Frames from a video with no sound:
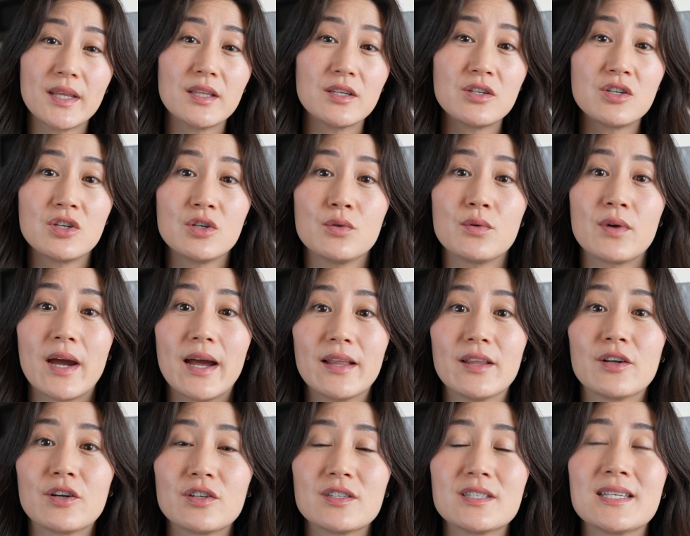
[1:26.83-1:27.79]
the two
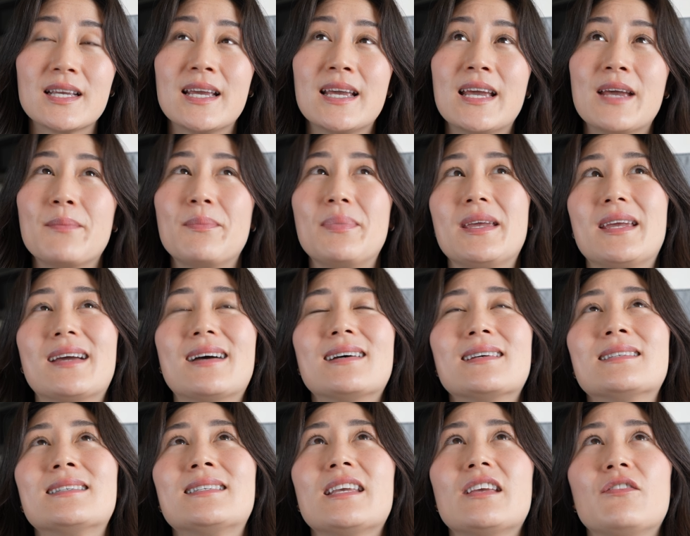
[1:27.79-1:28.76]
colors,
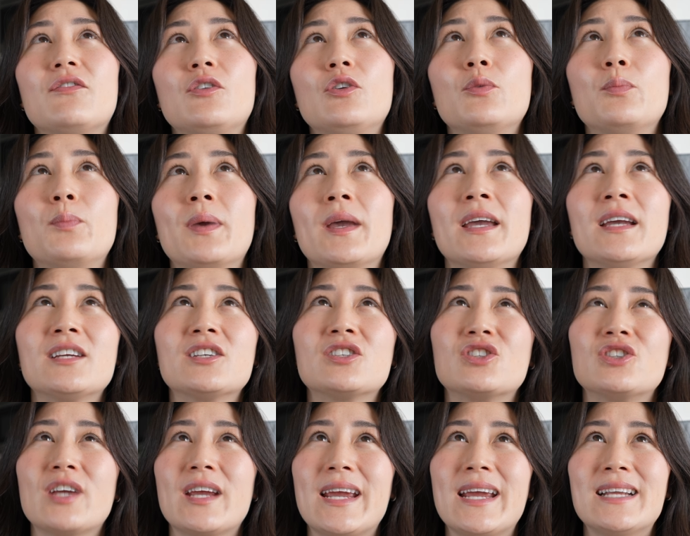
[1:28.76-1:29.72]
because if you pick
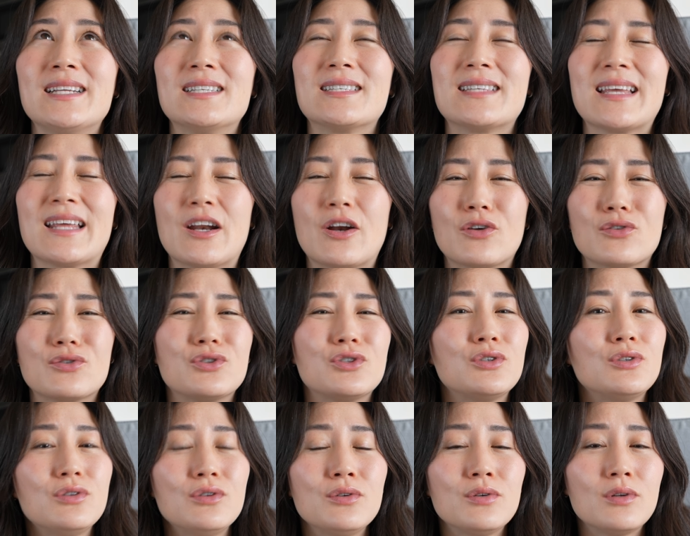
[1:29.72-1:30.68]
shades that are
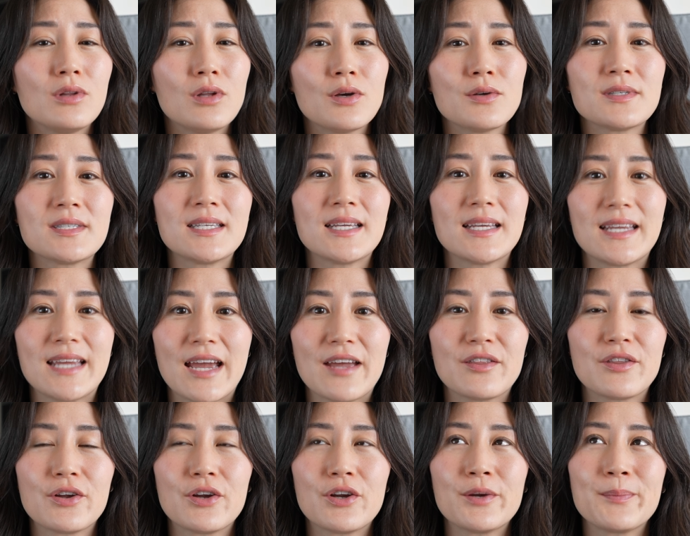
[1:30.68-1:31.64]
too close
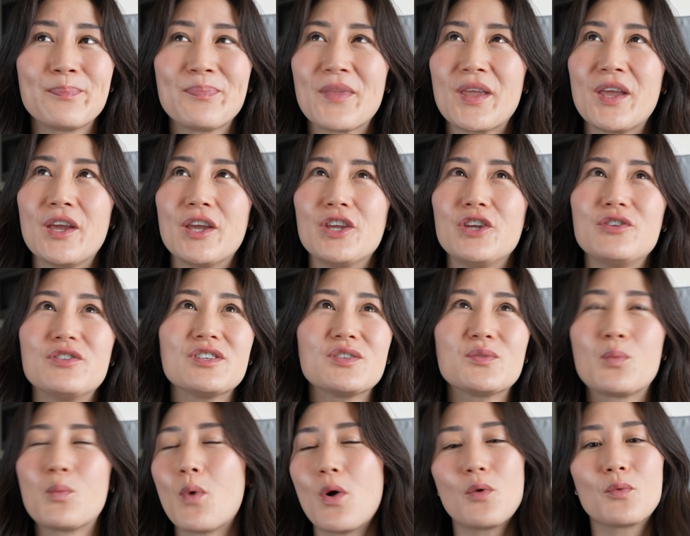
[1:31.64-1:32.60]
together, you
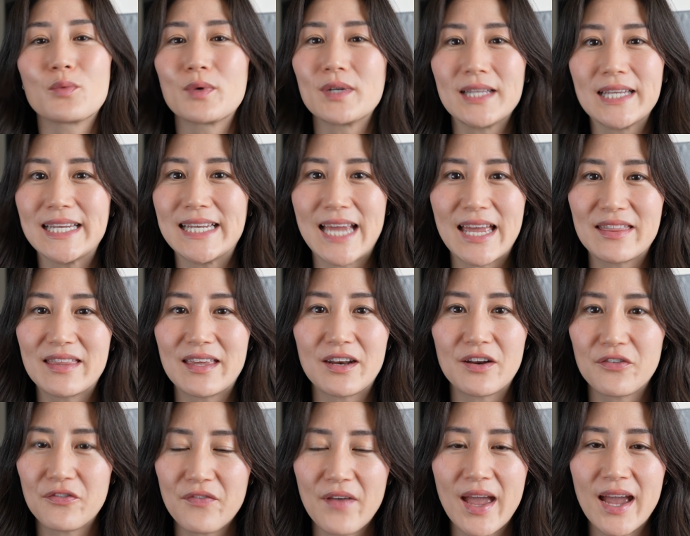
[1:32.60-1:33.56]
just won't really get that
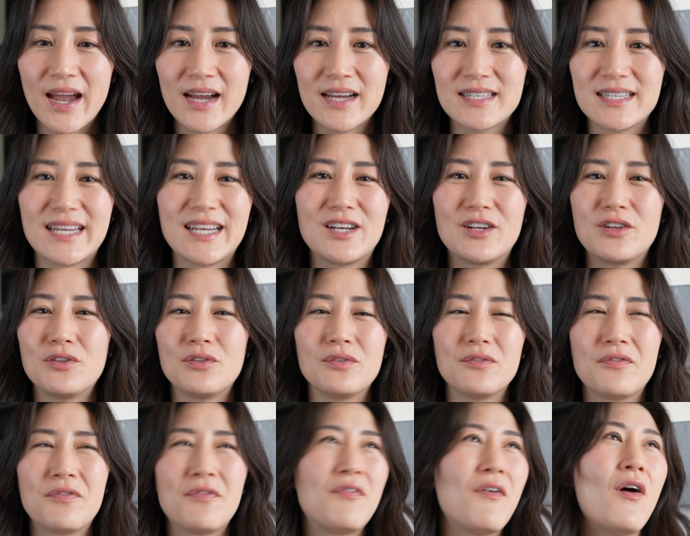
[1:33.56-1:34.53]
effect. It'll
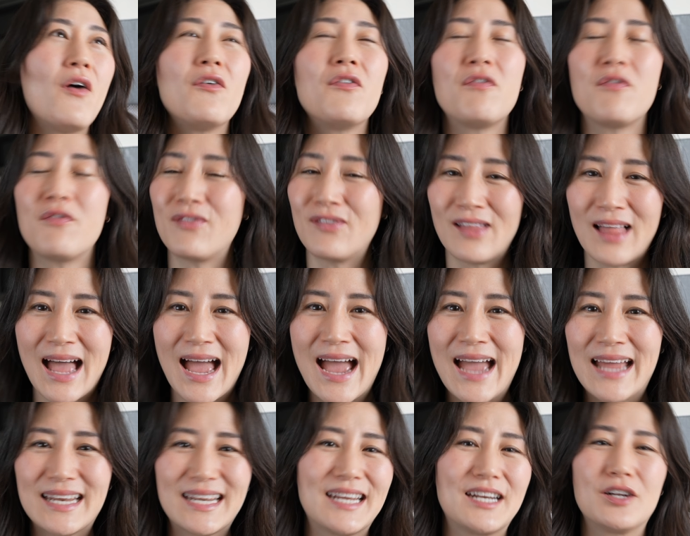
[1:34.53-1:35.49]
fall
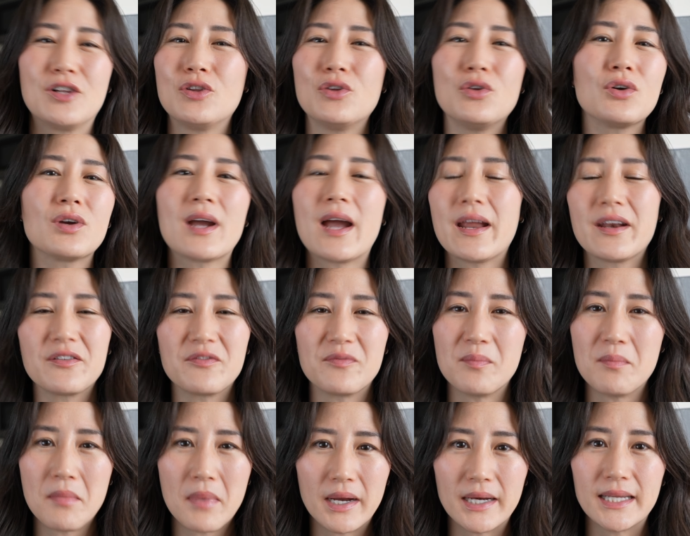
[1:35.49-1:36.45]
flat and it'll look kind of
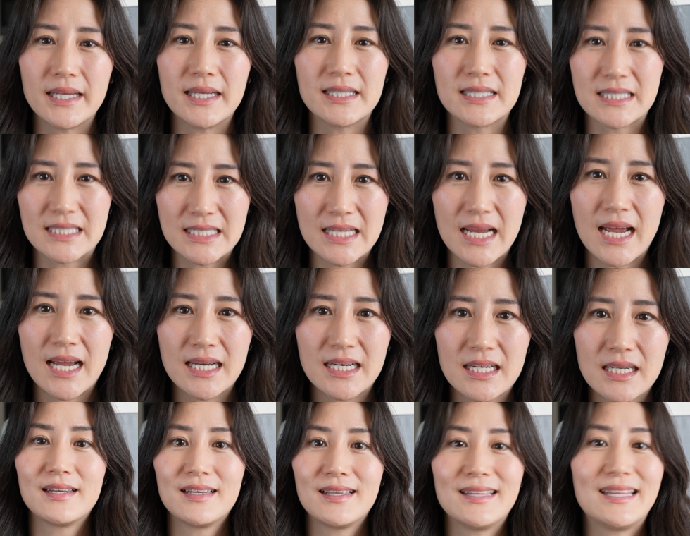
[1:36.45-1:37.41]
muddy instead.